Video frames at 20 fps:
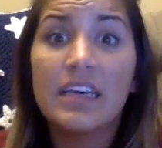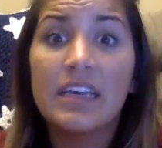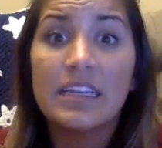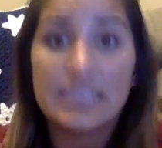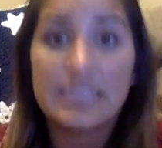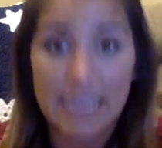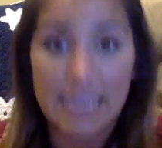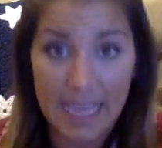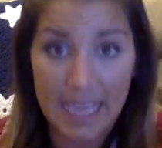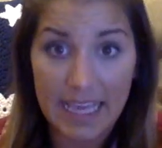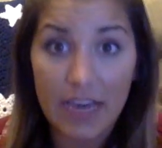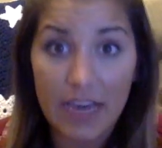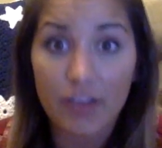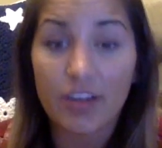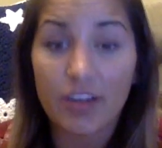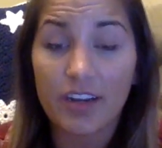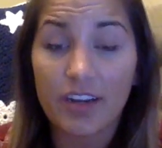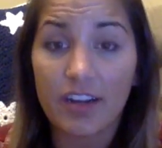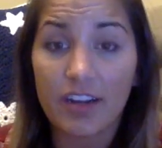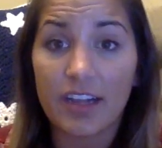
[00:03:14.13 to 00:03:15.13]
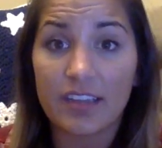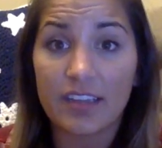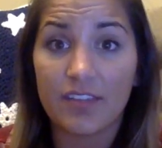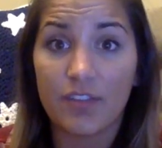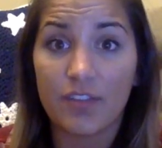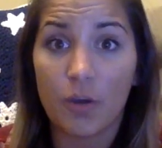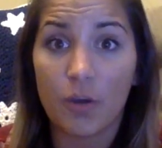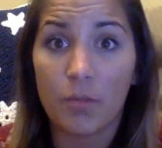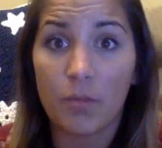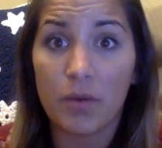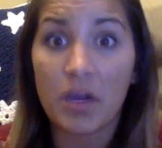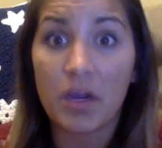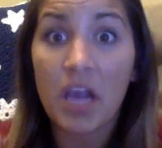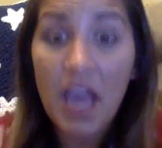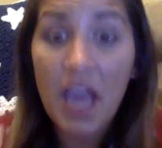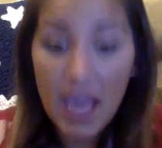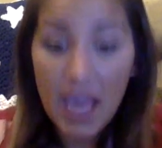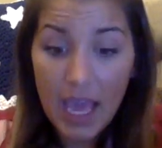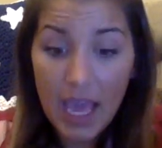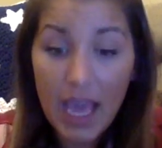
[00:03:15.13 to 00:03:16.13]
take out your interactive notebook
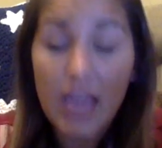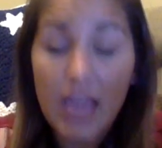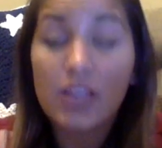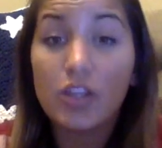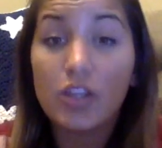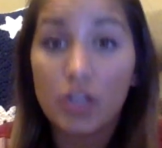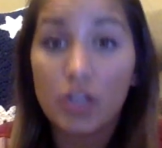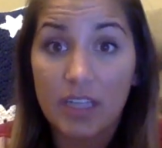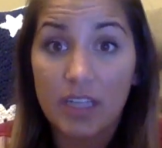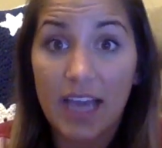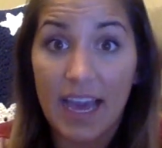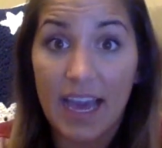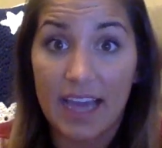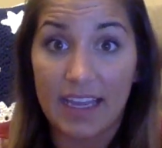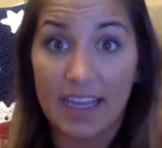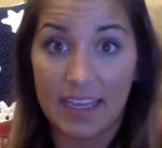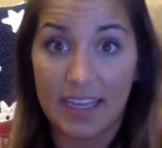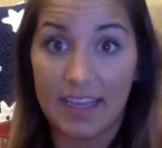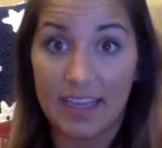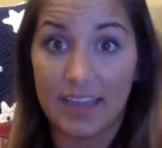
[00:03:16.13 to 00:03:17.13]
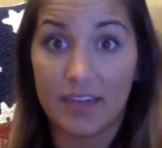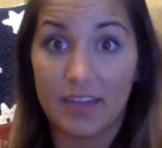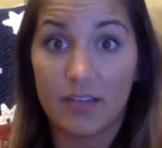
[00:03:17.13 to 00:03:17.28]
and look at it.